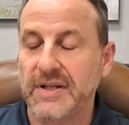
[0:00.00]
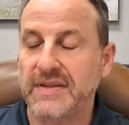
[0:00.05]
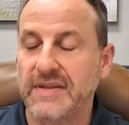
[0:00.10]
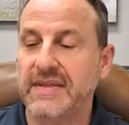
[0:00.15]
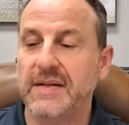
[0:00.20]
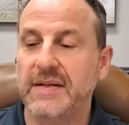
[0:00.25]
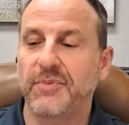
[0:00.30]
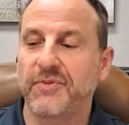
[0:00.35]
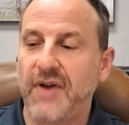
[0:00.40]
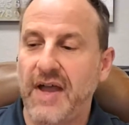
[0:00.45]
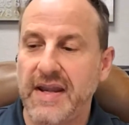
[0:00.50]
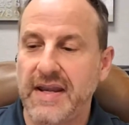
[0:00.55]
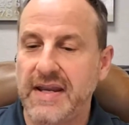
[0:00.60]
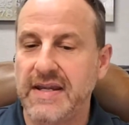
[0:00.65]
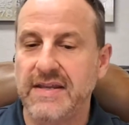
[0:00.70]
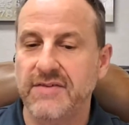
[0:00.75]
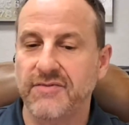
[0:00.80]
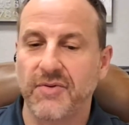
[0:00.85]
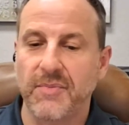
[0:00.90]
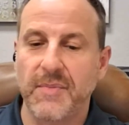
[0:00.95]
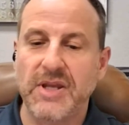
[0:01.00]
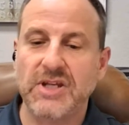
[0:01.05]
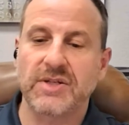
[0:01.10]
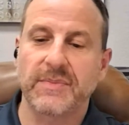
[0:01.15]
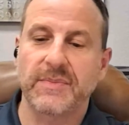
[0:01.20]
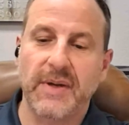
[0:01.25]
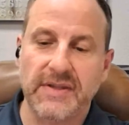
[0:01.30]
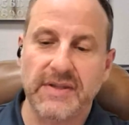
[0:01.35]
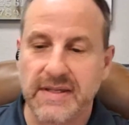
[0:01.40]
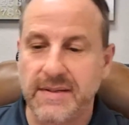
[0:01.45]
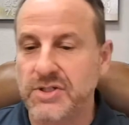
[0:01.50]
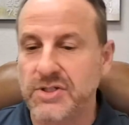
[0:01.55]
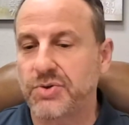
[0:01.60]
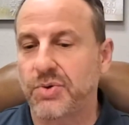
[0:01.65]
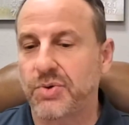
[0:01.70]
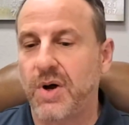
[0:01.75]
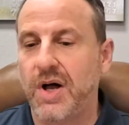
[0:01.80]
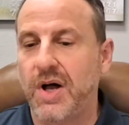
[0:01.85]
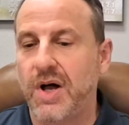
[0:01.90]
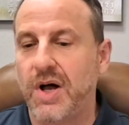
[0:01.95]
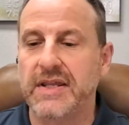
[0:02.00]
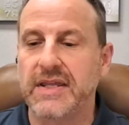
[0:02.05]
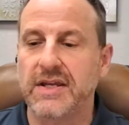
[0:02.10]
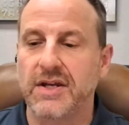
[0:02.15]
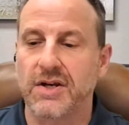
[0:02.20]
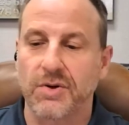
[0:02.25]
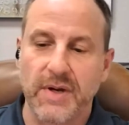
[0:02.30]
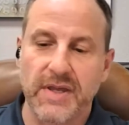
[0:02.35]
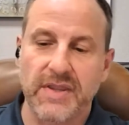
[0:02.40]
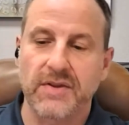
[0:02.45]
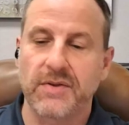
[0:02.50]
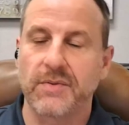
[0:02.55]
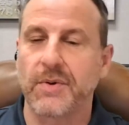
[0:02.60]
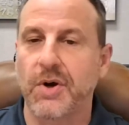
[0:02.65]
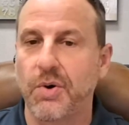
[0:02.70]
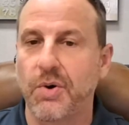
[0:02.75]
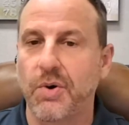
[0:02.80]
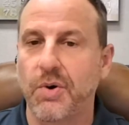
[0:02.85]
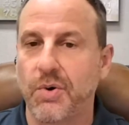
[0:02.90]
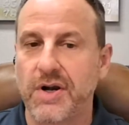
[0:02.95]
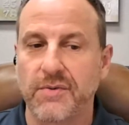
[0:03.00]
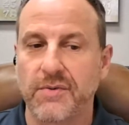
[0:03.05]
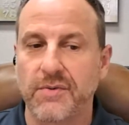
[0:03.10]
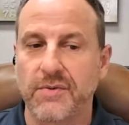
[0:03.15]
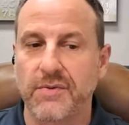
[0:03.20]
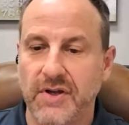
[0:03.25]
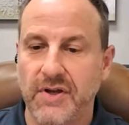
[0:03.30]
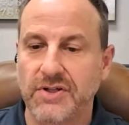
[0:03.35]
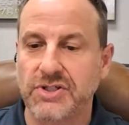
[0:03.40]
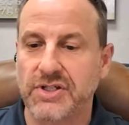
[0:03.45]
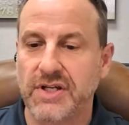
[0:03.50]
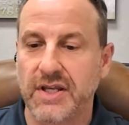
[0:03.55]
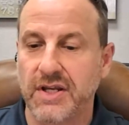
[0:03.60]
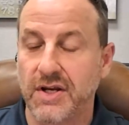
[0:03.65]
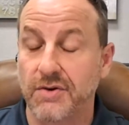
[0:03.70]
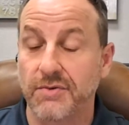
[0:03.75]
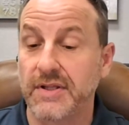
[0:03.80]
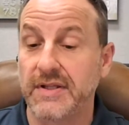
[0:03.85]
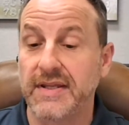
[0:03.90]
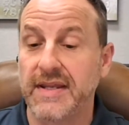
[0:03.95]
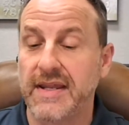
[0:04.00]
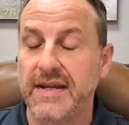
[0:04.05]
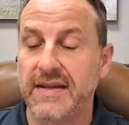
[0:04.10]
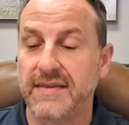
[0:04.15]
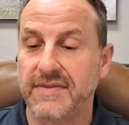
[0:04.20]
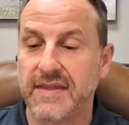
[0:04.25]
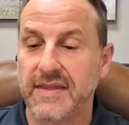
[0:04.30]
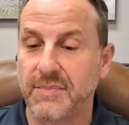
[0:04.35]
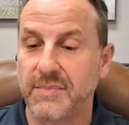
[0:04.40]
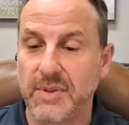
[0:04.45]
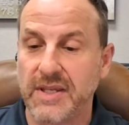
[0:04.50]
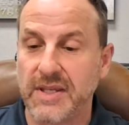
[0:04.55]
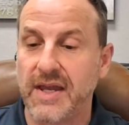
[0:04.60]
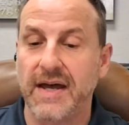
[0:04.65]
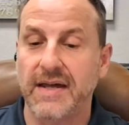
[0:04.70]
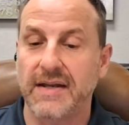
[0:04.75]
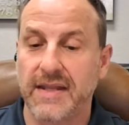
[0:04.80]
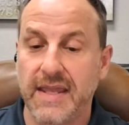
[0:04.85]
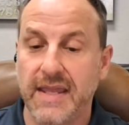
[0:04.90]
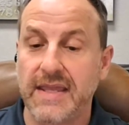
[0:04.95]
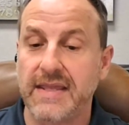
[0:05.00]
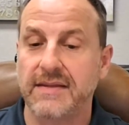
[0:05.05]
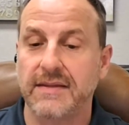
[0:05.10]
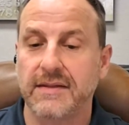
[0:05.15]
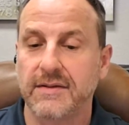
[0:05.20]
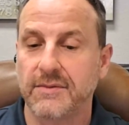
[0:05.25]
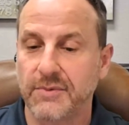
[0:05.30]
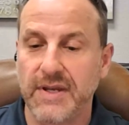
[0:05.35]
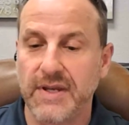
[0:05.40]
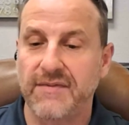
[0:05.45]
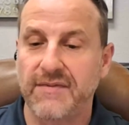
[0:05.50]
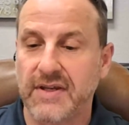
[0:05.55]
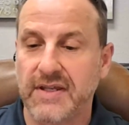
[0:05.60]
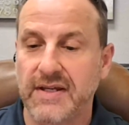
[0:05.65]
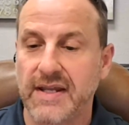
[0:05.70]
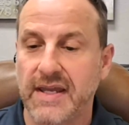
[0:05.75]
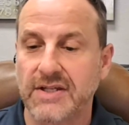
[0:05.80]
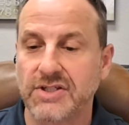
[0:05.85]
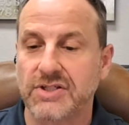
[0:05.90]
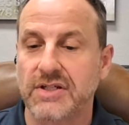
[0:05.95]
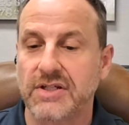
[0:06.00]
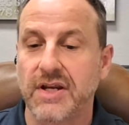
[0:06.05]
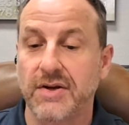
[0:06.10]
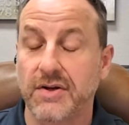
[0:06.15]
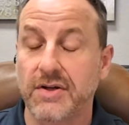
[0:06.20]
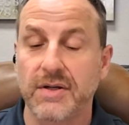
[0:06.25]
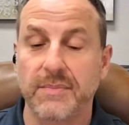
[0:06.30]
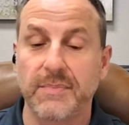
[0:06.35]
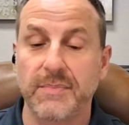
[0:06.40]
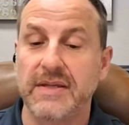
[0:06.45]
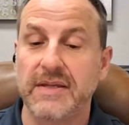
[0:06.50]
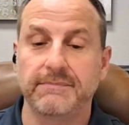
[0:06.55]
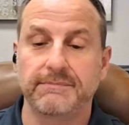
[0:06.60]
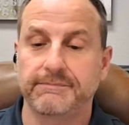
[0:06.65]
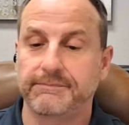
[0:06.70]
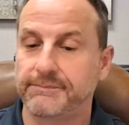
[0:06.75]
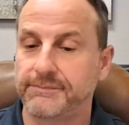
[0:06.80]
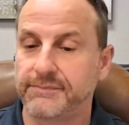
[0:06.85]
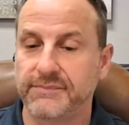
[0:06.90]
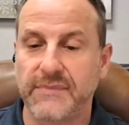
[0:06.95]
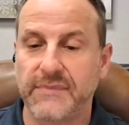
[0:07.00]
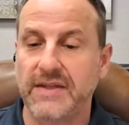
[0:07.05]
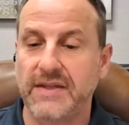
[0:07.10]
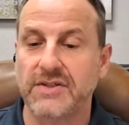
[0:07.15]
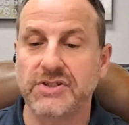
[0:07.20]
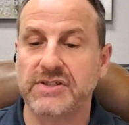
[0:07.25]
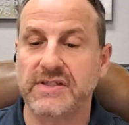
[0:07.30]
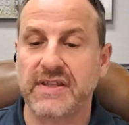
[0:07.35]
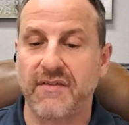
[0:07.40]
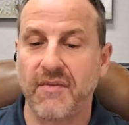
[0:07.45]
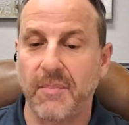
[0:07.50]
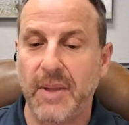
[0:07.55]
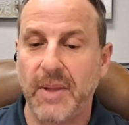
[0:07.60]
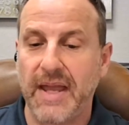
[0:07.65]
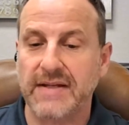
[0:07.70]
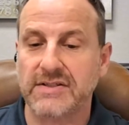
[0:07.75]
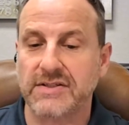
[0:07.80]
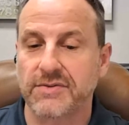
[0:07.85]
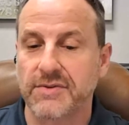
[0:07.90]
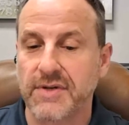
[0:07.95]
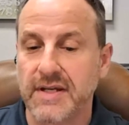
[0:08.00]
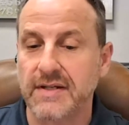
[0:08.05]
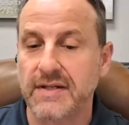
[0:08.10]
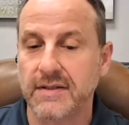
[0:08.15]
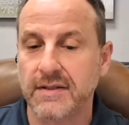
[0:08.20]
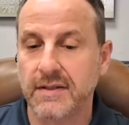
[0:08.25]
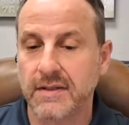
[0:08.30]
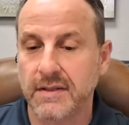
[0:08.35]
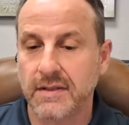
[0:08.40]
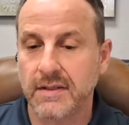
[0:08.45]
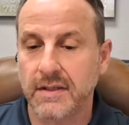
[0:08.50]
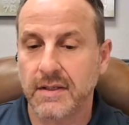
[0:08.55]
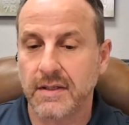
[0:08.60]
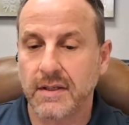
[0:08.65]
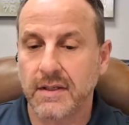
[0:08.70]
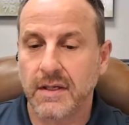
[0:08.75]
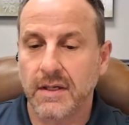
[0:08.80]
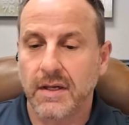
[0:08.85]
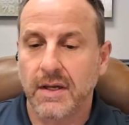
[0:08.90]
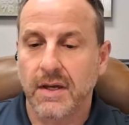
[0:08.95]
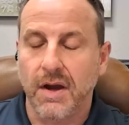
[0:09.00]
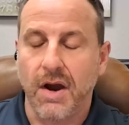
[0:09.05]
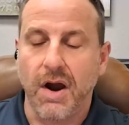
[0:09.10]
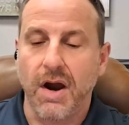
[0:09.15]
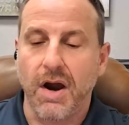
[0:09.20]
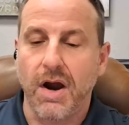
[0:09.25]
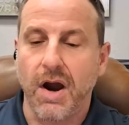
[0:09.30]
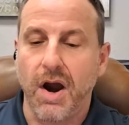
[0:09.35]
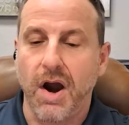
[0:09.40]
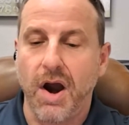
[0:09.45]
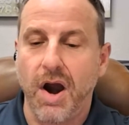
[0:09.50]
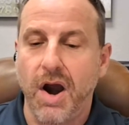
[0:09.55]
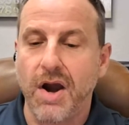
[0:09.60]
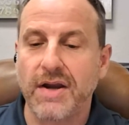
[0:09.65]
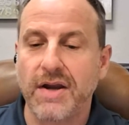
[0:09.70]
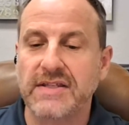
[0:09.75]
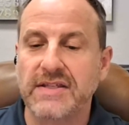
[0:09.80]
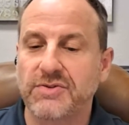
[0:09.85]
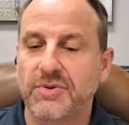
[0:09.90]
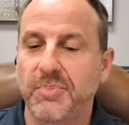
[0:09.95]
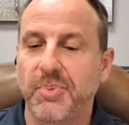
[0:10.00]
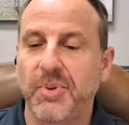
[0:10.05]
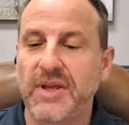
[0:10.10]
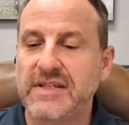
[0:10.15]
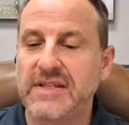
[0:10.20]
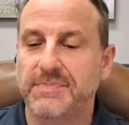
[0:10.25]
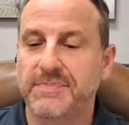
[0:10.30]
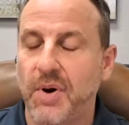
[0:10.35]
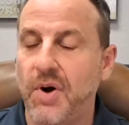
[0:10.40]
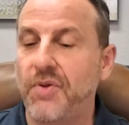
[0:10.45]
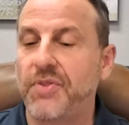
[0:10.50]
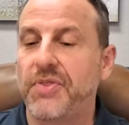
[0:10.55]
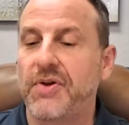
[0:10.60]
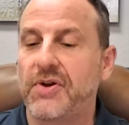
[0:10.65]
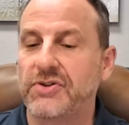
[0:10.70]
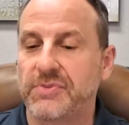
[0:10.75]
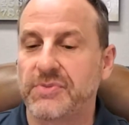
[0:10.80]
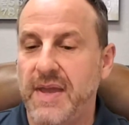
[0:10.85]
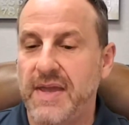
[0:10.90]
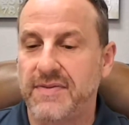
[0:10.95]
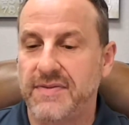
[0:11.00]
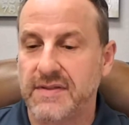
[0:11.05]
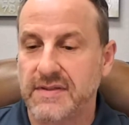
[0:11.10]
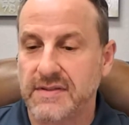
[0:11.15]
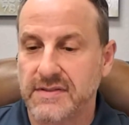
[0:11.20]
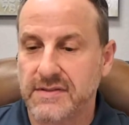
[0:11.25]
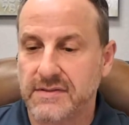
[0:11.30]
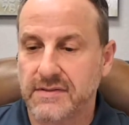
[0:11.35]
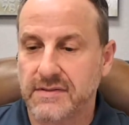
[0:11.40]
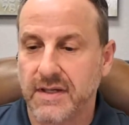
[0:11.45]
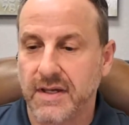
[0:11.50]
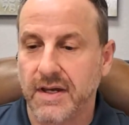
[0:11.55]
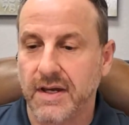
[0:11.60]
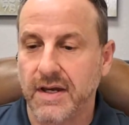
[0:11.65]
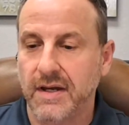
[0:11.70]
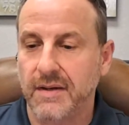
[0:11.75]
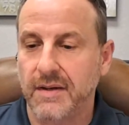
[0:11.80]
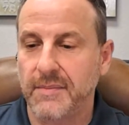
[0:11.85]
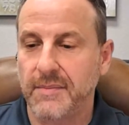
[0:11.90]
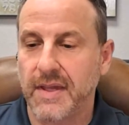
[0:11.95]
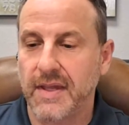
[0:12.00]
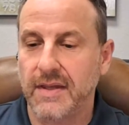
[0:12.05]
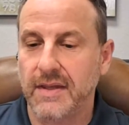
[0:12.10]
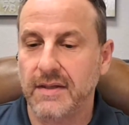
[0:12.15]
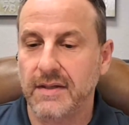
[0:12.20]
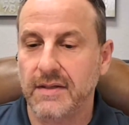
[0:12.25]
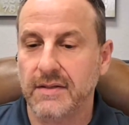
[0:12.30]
But it didn't provide any information about the image quality or whether the recorder was functioning or really anything beyond, hey, we have a connection here. They could just have a black screen. AiRGUS replaced both those methods, and